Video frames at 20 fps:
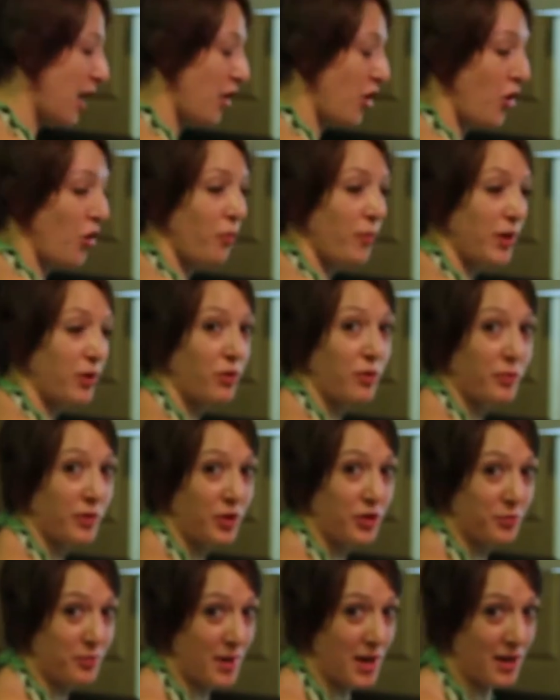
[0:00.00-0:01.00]
At home, I
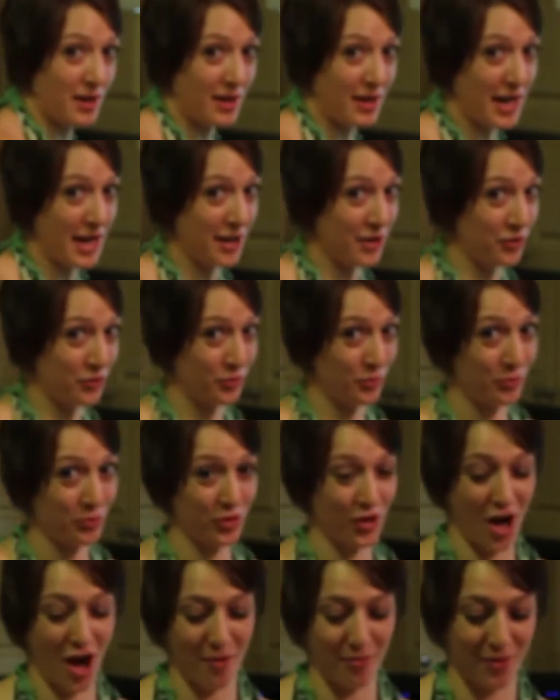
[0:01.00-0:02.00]
normally use my Nana's
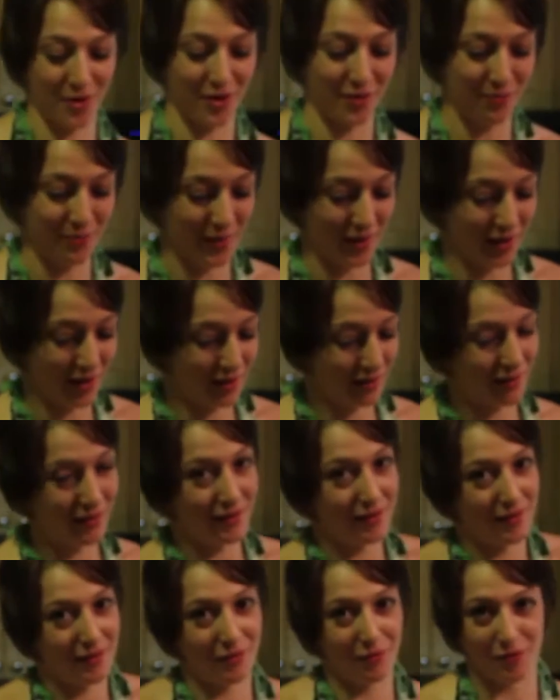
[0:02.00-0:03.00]
old chopper, but
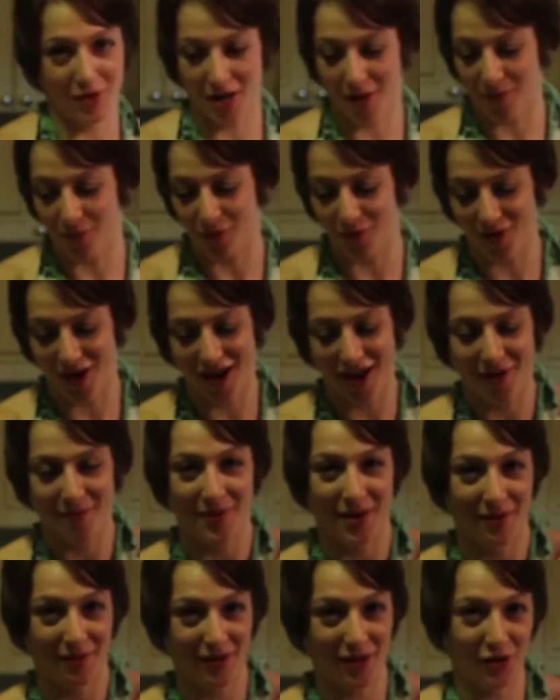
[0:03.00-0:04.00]
when I'm
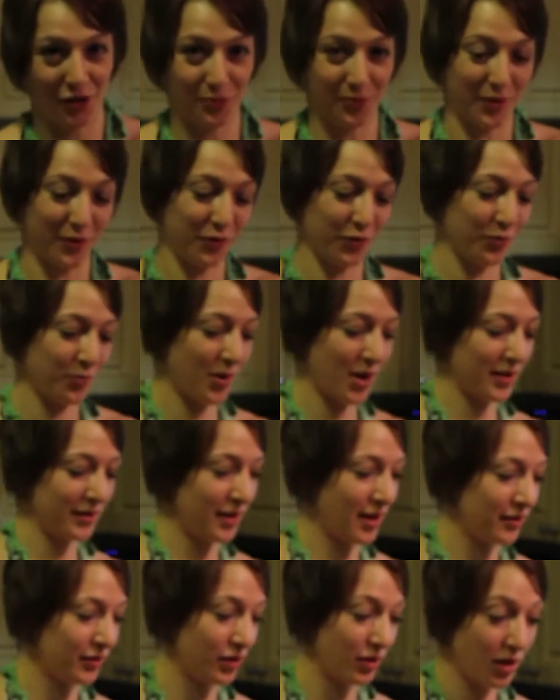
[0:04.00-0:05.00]
away, I use my food
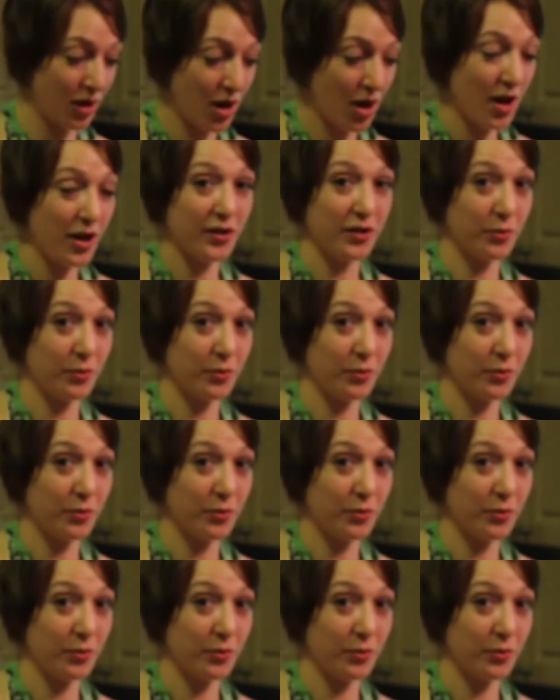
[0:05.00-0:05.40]
processor.